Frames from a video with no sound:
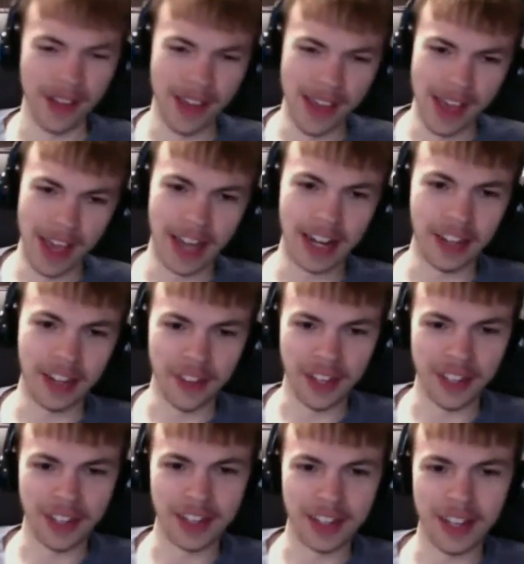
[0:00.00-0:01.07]
And I
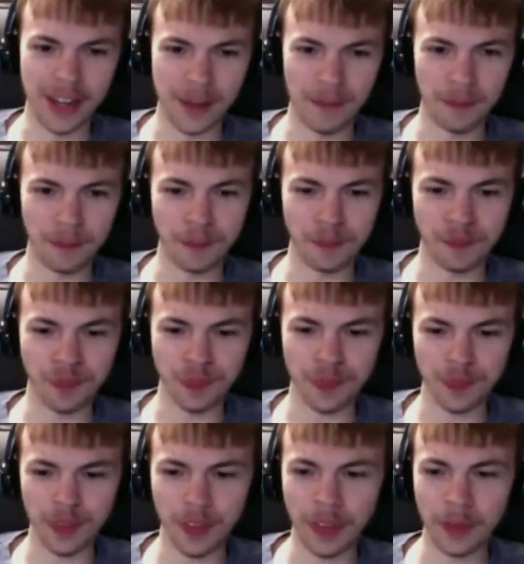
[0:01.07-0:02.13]
think
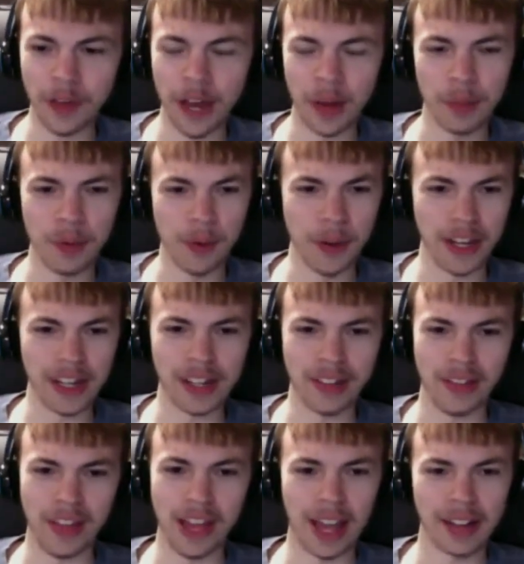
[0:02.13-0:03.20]
they've got a point in
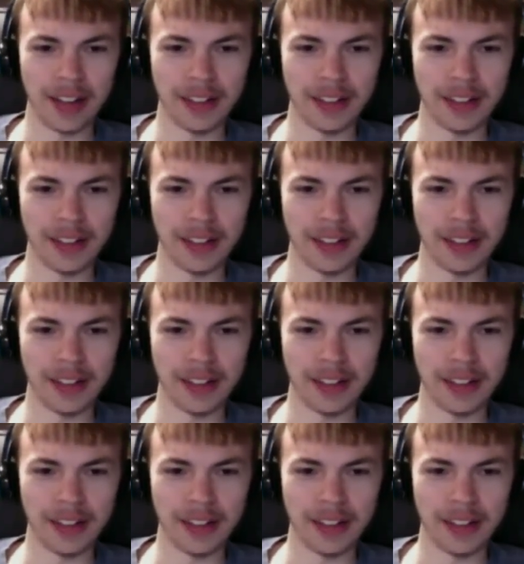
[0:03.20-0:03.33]
that